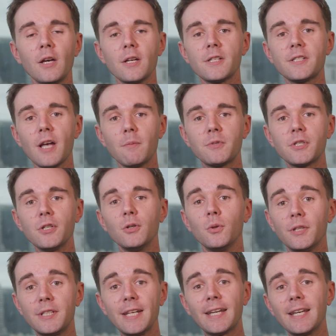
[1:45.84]
Step
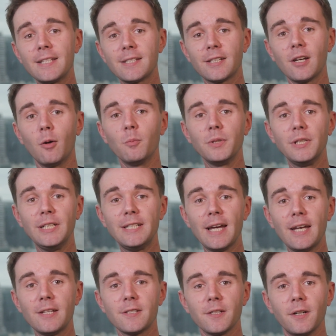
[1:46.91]
2, dig into company
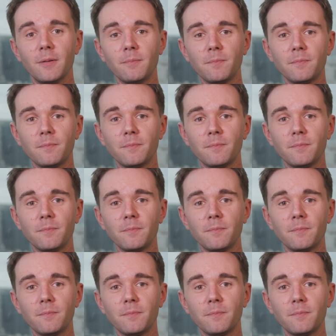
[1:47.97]
data.